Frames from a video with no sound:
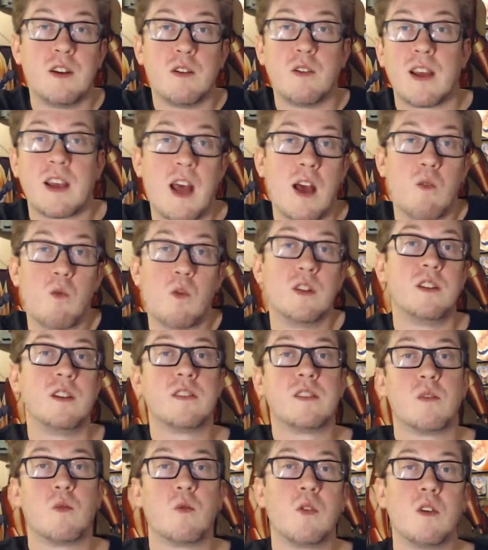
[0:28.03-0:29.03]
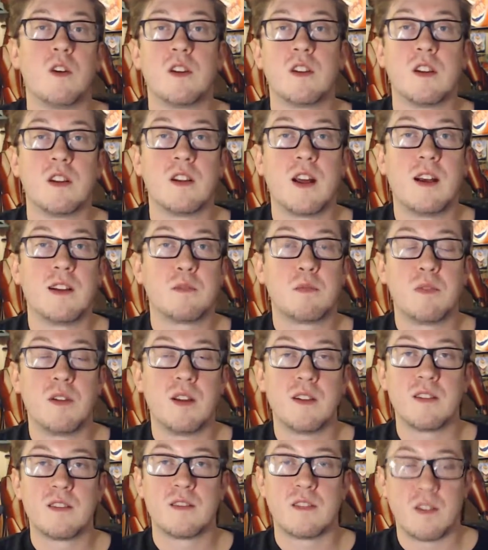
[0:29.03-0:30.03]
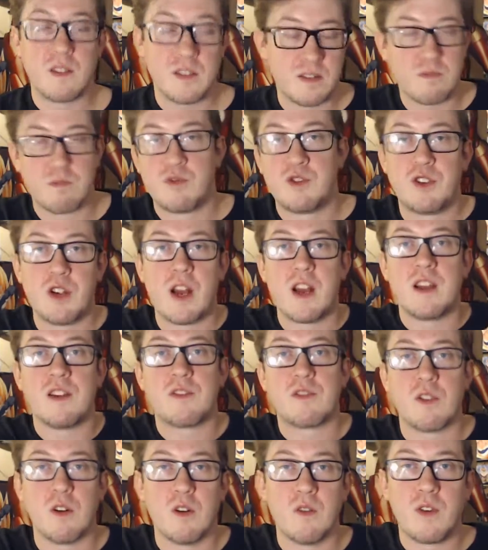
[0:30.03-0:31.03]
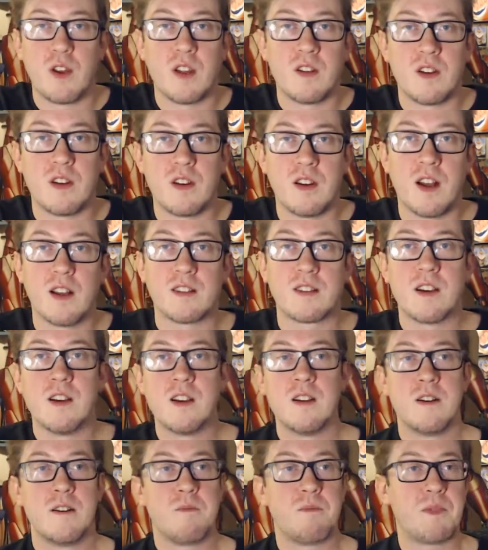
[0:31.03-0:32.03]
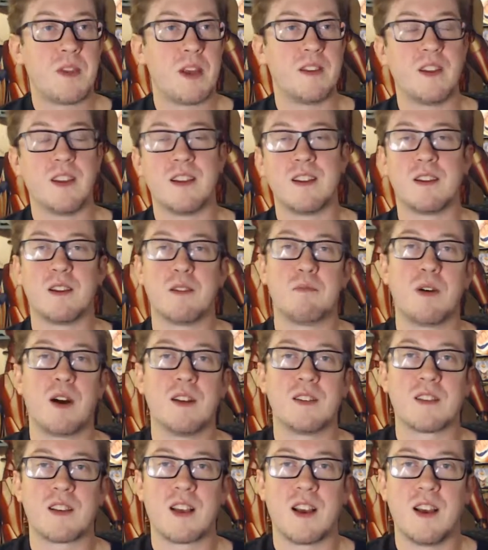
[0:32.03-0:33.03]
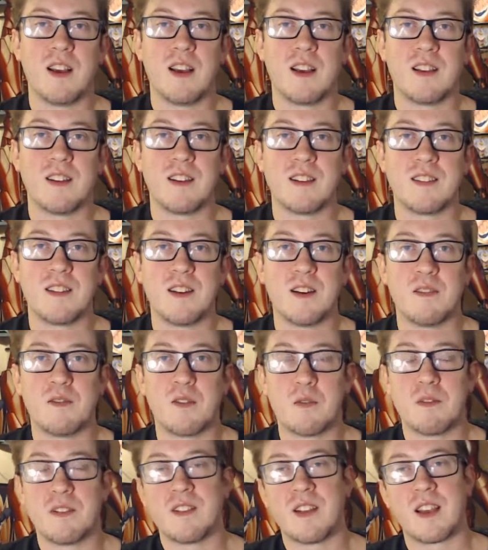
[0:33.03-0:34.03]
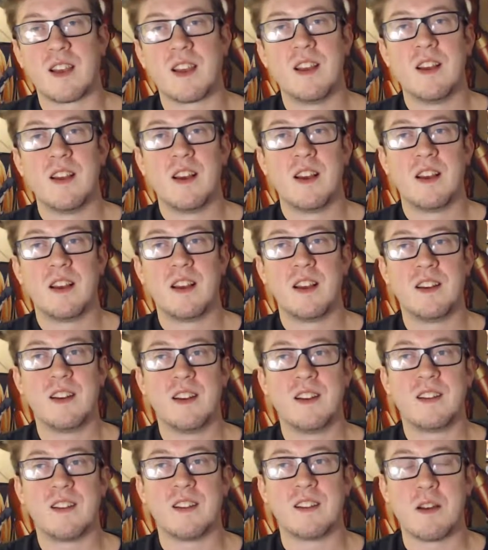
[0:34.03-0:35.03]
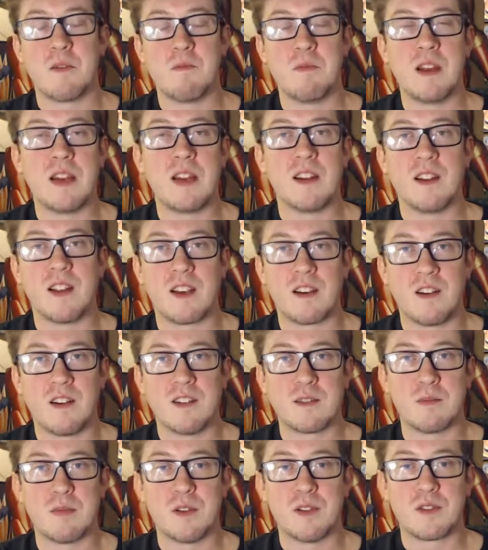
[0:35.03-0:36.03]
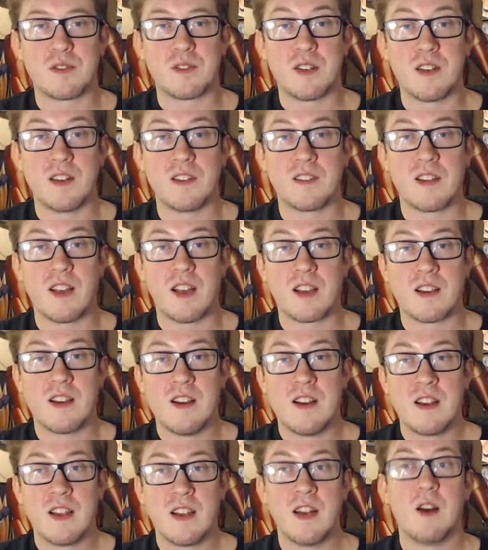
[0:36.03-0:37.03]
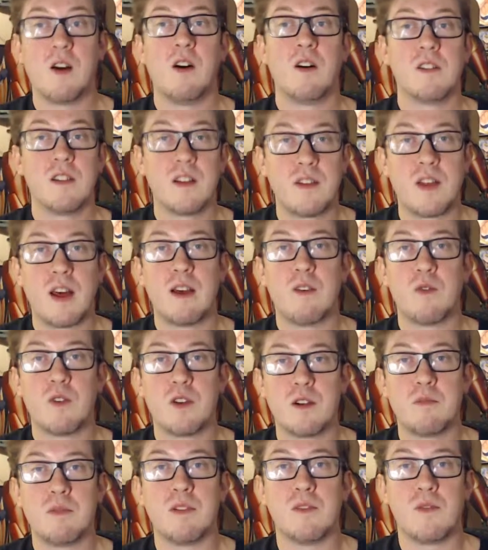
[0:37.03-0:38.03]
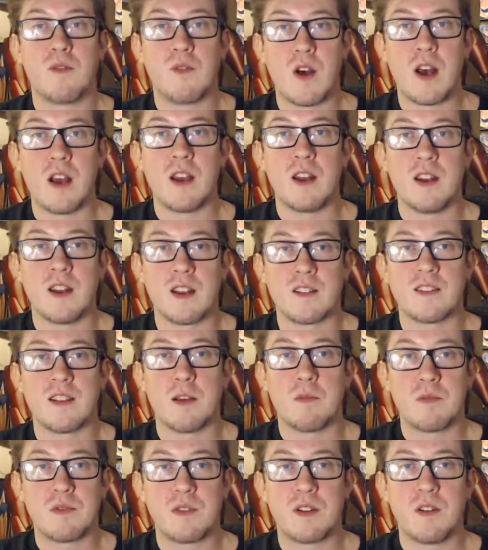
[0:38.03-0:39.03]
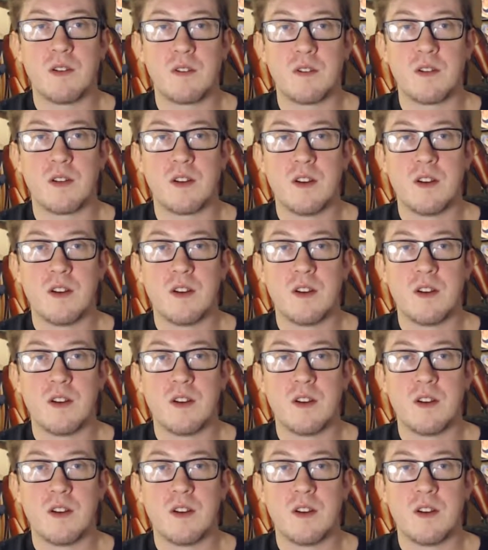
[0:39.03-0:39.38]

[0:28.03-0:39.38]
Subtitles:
like I won this award at the last place, so he's a giant trophy on the desk, and the boss guy that's interviewing, he's like, he just immediately calls bullshit. He's like, all of that would have been fine, except your